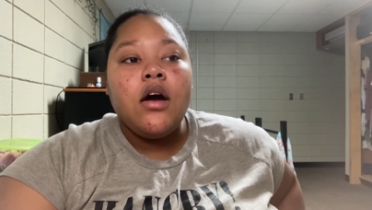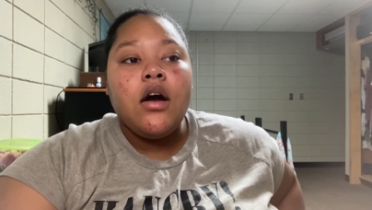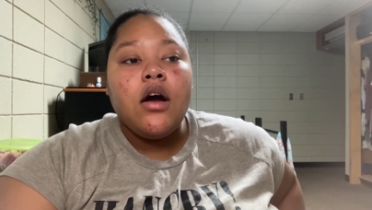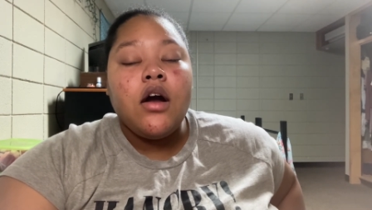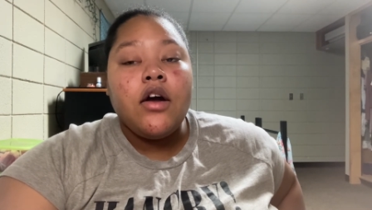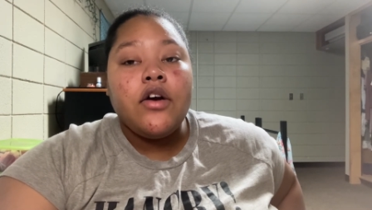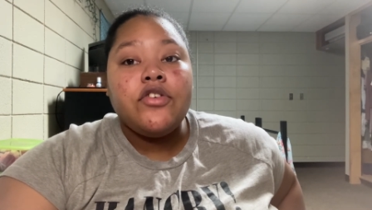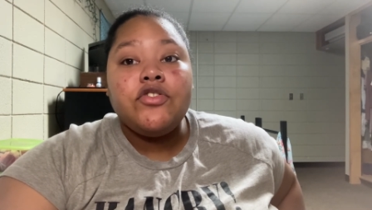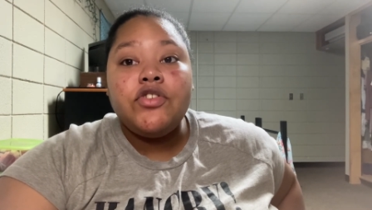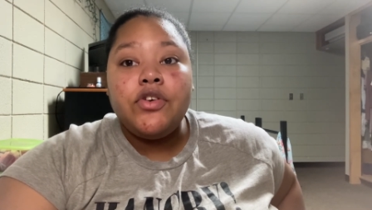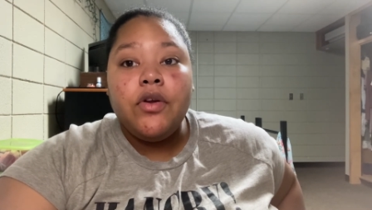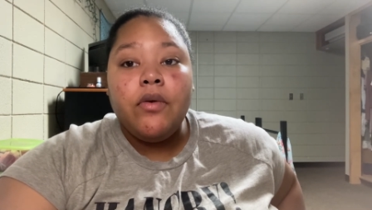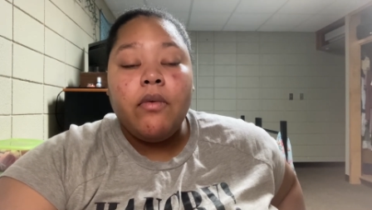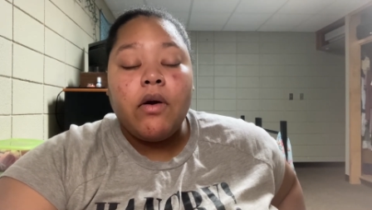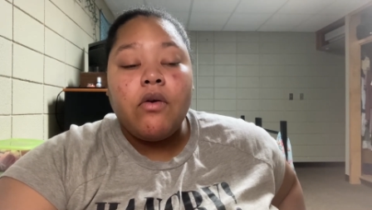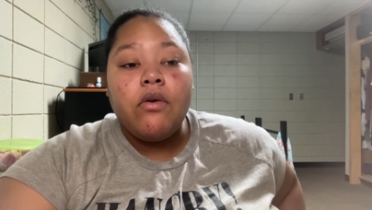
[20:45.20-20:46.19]
her and
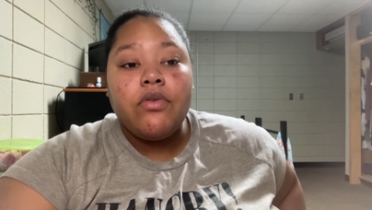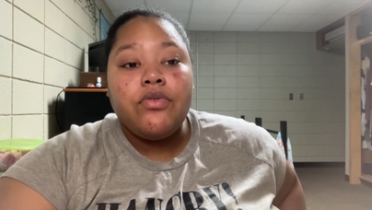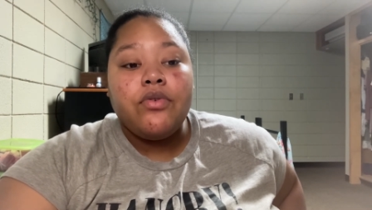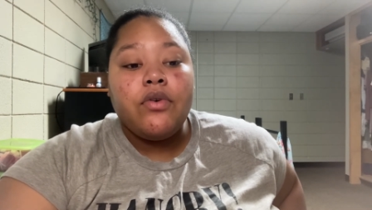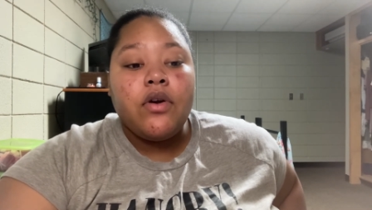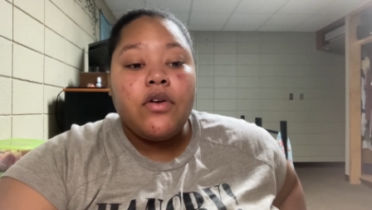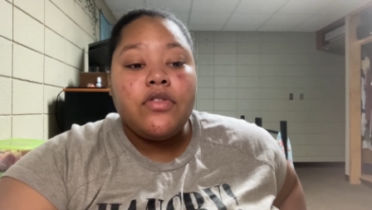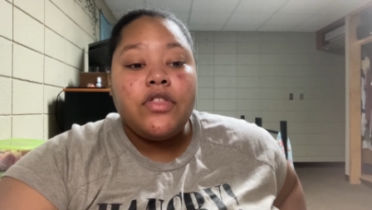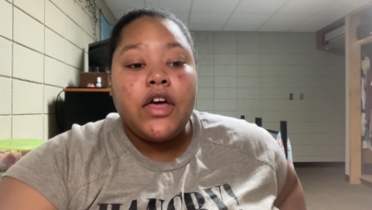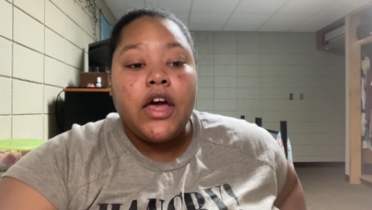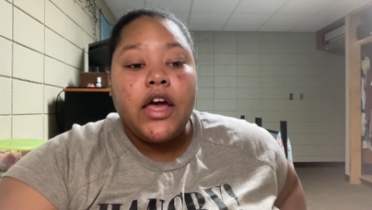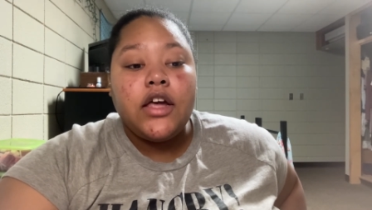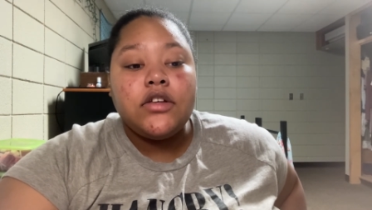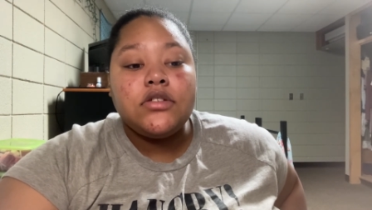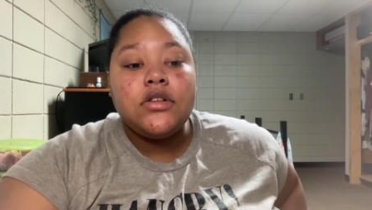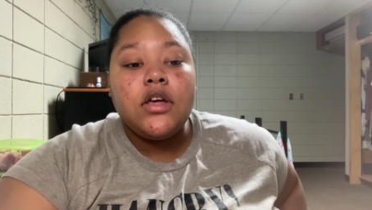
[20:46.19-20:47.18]
Shooter were going through her
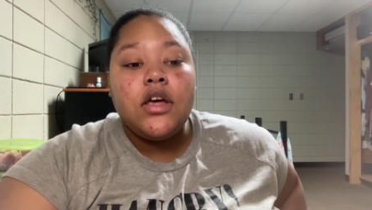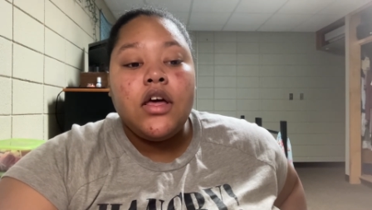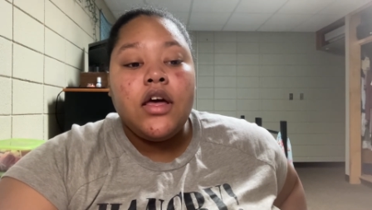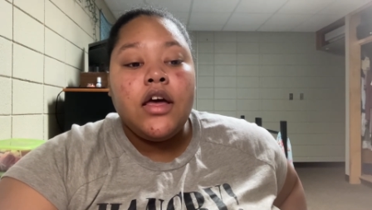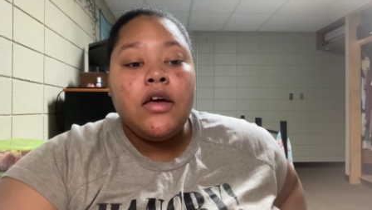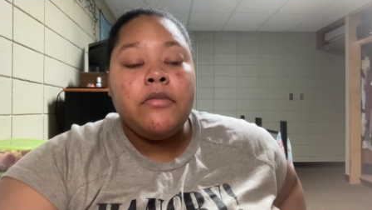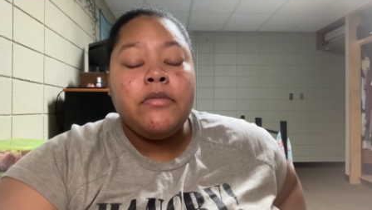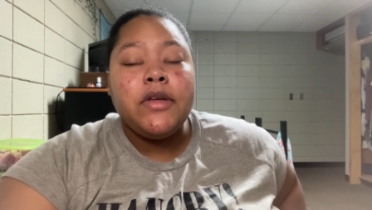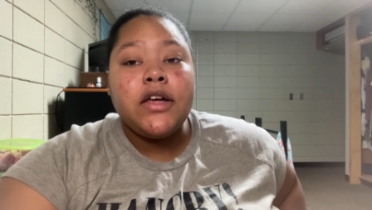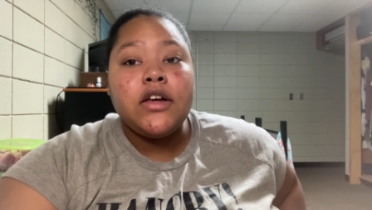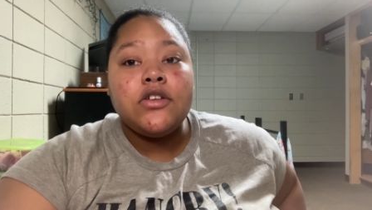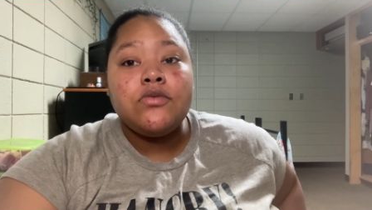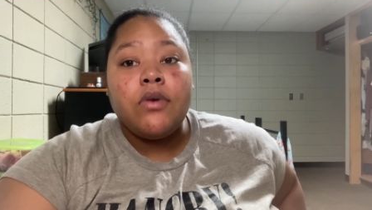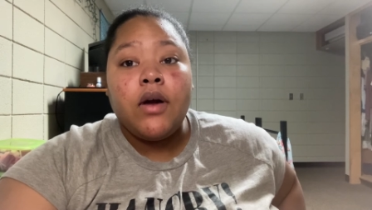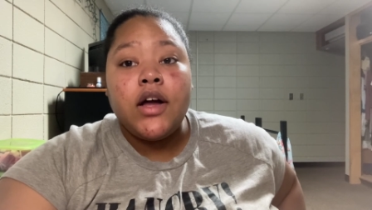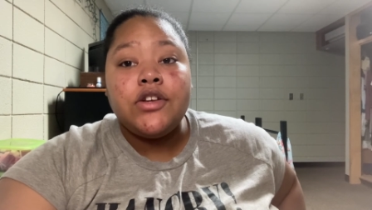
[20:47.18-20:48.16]
things, and
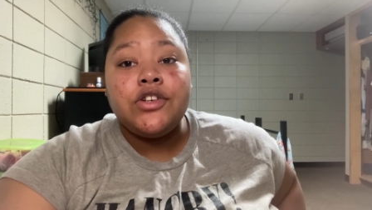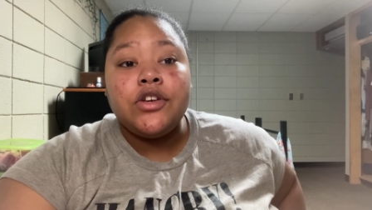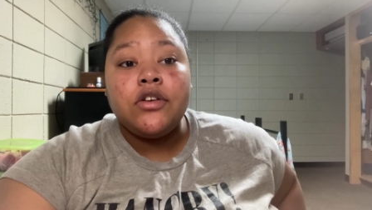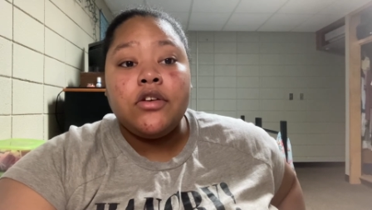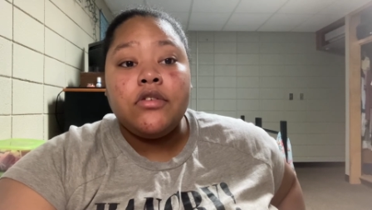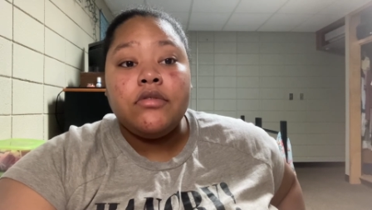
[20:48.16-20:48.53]
because Rod Jr.